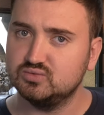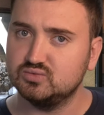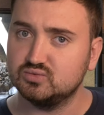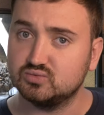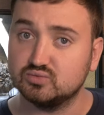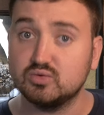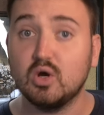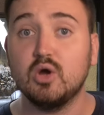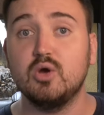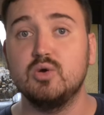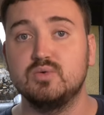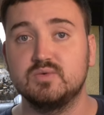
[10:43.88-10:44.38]

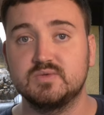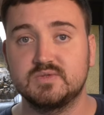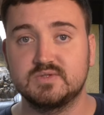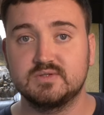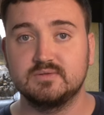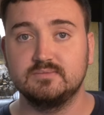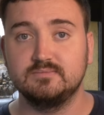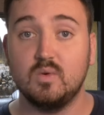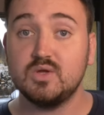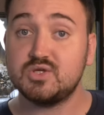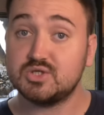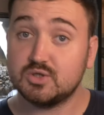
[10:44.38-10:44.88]

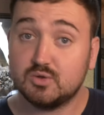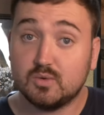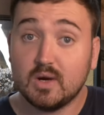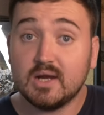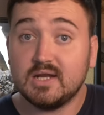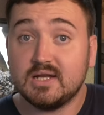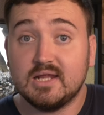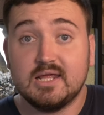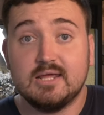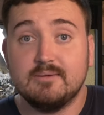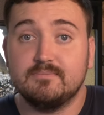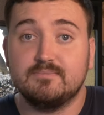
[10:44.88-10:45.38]
rose, which
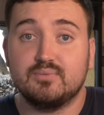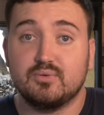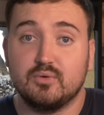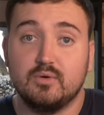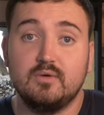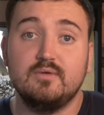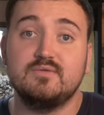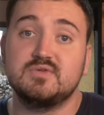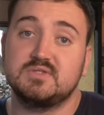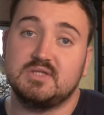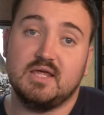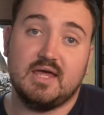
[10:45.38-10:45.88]
greatly
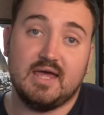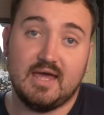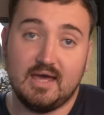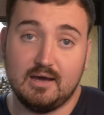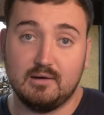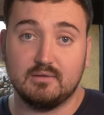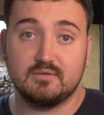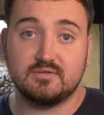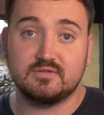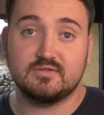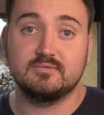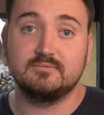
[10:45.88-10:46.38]
improves their
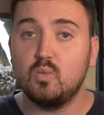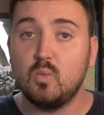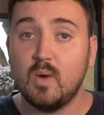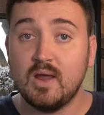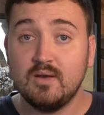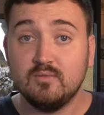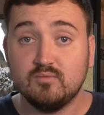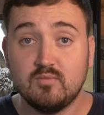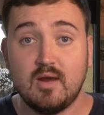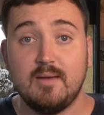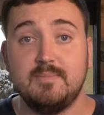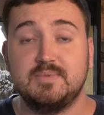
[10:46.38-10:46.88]
health.
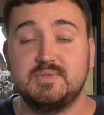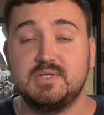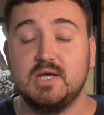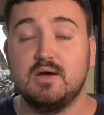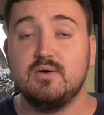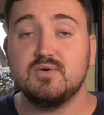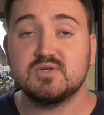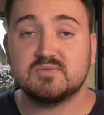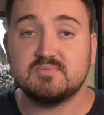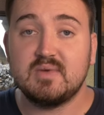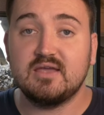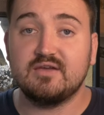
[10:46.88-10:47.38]
When
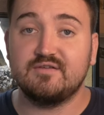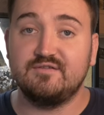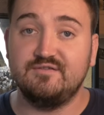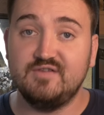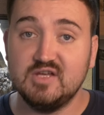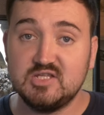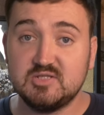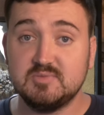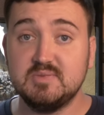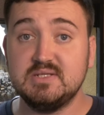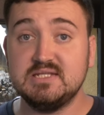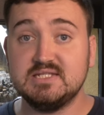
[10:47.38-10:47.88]
reptiles make
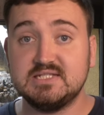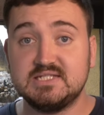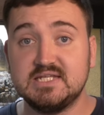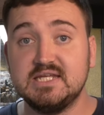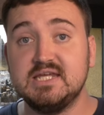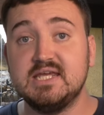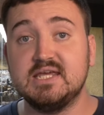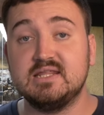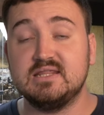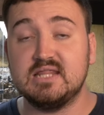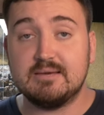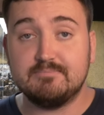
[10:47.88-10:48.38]
vitamin
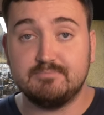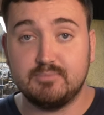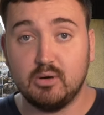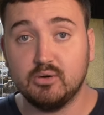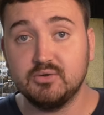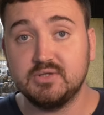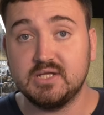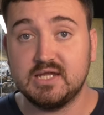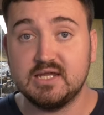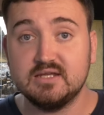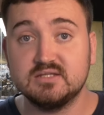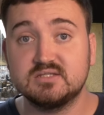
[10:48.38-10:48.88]
D in their
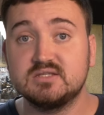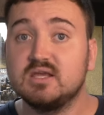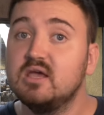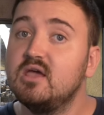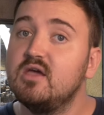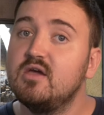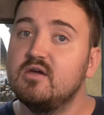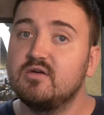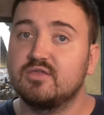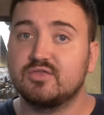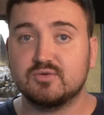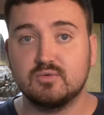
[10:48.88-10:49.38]
bodies
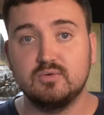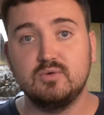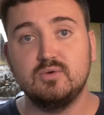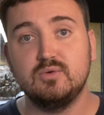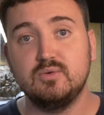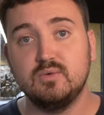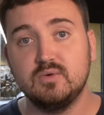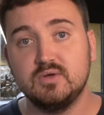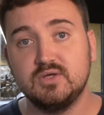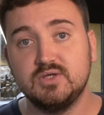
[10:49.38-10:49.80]
through